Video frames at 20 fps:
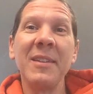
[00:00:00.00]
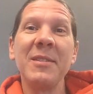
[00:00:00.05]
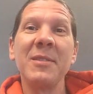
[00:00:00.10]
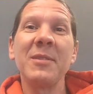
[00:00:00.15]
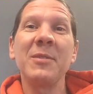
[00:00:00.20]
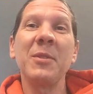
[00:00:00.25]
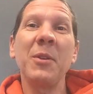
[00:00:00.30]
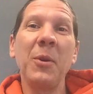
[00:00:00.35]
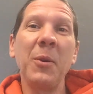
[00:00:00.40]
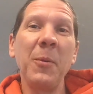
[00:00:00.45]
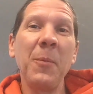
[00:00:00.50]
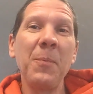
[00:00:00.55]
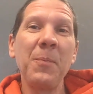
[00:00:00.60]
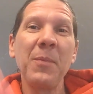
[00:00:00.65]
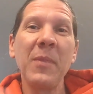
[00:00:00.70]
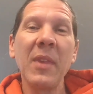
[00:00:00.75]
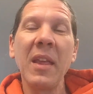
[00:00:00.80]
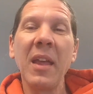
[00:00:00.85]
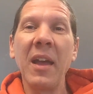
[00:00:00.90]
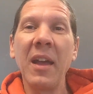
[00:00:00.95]
So
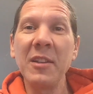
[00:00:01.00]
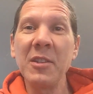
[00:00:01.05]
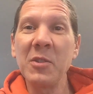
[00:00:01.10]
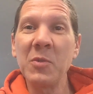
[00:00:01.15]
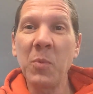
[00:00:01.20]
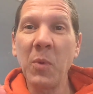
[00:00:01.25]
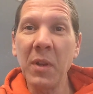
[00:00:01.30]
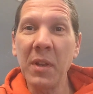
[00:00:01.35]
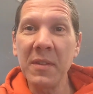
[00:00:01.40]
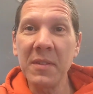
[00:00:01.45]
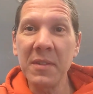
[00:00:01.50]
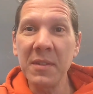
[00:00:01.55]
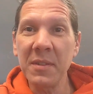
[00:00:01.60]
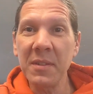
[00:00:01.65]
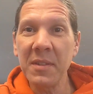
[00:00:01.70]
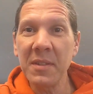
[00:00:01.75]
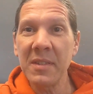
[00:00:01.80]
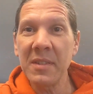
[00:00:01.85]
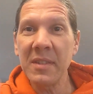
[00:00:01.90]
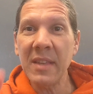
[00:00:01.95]
I just wanted
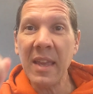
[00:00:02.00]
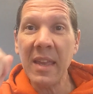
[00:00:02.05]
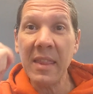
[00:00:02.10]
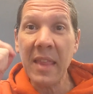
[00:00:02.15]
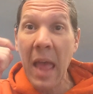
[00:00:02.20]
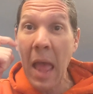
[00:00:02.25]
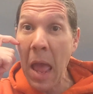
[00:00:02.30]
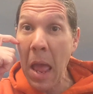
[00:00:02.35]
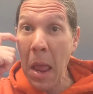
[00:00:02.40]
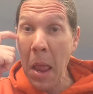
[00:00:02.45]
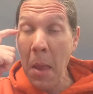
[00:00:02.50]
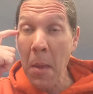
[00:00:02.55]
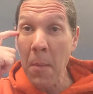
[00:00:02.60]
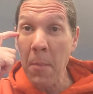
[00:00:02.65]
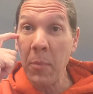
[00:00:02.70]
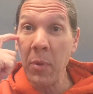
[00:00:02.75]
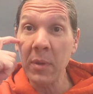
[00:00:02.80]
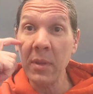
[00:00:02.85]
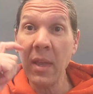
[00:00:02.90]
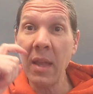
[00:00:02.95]
to say that,
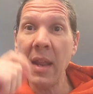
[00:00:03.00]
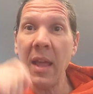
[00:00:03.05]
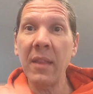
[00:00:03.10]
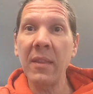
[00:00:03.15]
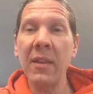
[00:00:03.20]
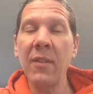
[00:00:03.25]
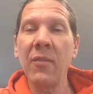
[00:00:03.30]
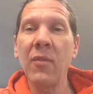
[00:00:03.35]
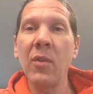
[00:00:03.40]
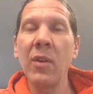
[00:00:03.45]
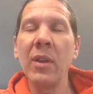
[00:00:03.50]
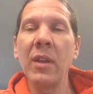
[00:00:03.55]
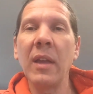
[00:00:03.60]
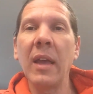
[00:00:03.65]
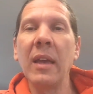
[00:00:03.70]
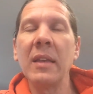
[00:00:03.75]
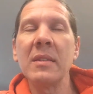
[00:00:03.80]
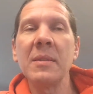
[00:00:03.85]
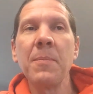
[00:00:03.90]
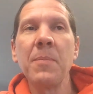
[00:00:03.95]
put that out there for you
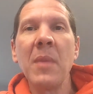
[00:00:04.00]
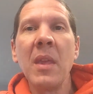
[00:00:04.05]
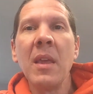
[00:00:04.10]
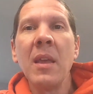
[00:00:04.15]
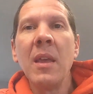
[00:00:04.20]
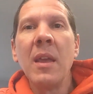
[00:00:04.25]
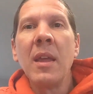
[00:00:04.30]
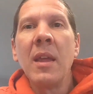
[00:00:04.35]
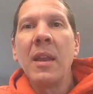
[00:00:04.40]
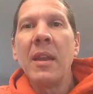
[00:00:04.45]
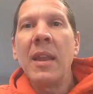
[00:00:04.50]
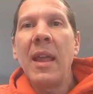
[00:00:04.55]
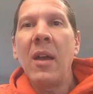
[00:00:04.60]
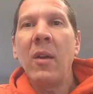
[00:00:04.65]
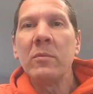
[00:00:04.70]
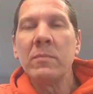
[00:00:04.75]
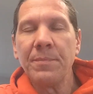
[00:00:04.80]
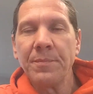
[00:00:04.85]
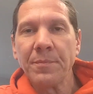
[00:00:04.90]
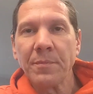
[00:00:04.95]
guys.
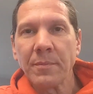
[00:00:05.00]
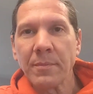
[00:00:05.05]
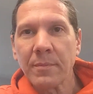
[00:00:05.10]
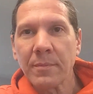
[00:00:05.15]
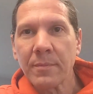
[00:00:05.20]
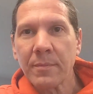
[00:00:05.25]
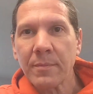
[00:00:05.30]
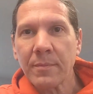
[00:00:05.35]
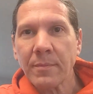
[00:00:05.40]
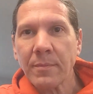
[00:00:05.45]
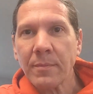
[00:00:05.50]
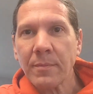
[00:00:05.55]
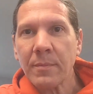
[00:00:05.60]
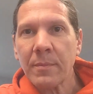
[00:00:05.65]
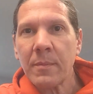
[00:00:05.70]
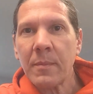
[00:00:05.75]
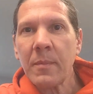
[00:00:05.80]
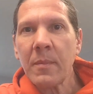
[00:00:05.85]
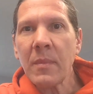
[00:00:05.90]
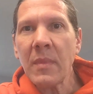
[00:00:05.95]
Now,
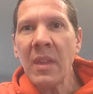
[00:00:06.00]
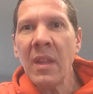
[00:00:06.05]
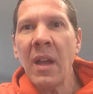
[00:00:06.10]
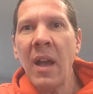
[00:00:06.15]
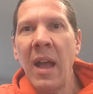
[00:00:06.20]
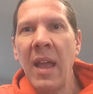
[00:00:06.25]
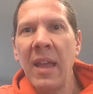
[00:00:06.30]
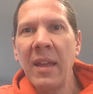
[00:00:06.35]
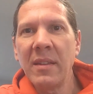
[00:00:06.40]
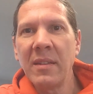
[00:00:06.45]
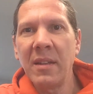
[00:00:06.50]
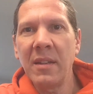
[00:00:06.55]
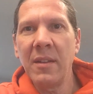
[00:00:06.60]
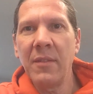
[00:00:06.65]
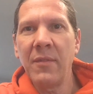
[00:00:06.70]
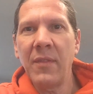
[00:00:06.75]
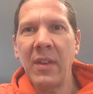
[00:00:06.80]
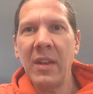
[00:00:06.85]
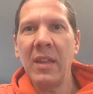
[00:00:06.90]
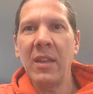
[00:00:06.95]
I had done
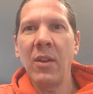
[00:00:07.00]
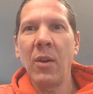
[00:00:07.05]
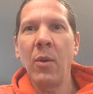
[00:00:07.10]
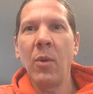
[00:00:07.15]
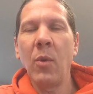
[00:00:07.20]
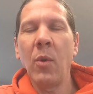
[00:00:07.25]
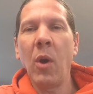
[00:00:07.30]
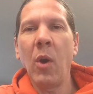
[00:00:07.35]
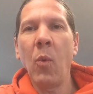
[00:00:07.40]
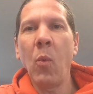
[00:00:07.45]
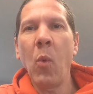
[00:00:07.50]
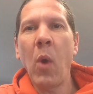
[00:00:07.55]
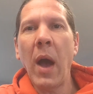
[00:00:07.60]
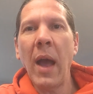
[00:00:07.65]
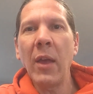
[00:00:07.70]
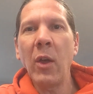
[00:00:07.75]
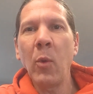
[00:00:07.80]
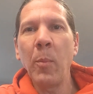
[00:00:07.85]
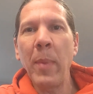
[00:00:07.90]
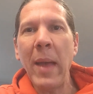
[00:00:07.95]
a video a
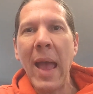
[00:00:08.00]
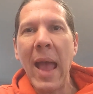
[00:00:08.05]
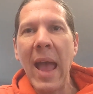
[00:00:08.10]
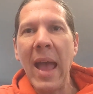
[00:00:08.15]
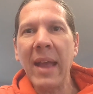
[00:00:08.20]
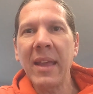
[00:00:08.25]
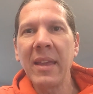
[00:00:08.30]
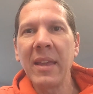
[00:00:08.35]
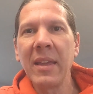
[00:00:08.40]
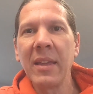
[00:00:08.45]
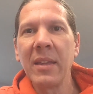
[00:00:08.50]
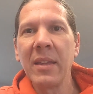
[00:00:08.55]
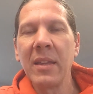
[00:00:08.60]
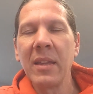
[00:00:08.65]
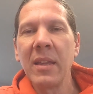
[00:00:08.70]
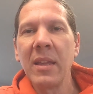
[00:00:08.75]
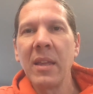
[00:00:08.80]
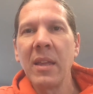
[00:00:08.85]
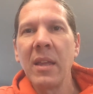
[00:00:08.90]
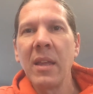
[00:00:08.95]
while back
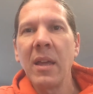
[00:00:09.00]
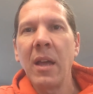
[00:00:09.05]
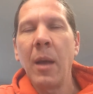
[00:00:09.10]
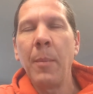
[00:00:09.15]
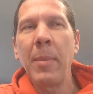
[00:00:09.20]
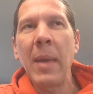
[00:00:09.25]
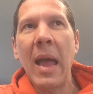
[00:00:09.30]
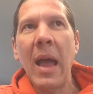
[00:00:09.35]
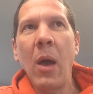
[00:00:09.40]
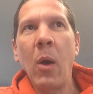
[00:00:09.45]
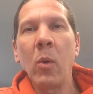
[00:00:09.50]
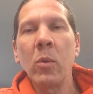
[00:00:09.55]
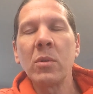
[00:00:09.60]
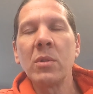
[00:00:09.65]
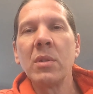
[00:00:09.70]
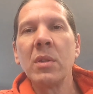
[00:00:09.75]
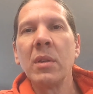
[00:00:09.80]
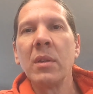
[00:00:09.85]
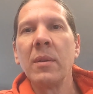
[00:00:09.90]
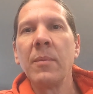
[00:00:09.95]

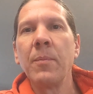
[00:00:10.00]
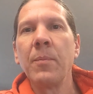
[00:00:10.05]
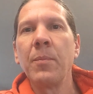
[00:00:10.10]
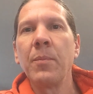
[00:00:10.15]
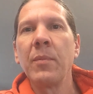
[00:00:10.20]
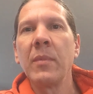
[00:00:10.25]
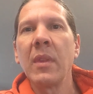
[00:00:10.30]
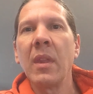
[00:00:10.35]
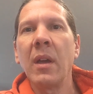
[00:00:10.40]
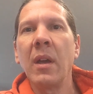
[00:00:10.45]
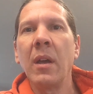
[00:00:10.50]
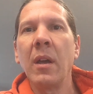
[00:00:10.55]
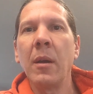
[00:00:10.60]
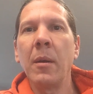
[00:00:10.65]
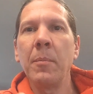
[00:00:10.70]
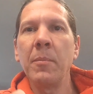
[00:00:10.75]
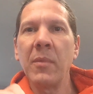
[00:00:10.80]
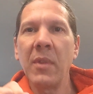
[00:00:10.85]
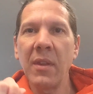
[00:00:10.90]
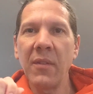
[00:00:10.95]
about
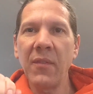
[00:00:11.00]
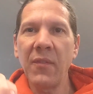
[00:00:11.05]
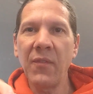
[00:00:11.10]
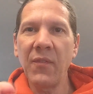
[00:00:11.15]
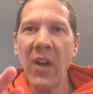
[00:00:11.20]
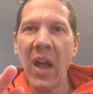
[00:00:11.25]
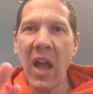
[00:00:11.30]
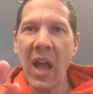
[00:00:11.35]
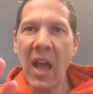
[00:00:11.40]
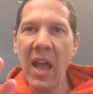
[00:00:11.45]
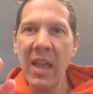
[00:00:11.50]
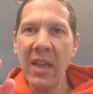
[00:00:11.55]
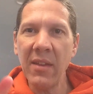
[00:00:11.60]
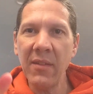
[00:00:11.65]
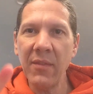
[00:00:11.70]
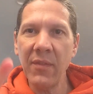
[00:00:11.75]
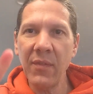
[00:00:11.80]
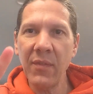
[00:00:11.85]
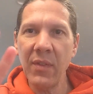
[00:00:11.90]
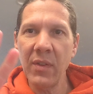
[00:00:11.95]
the five